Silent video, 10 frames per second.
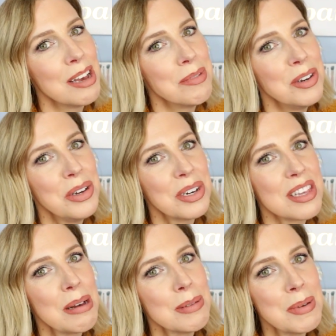I'm a New
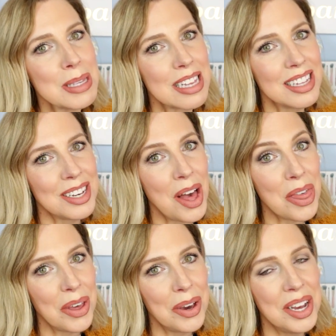York Times bestselling
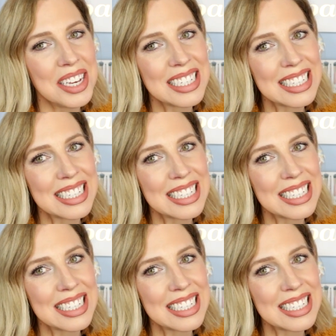author.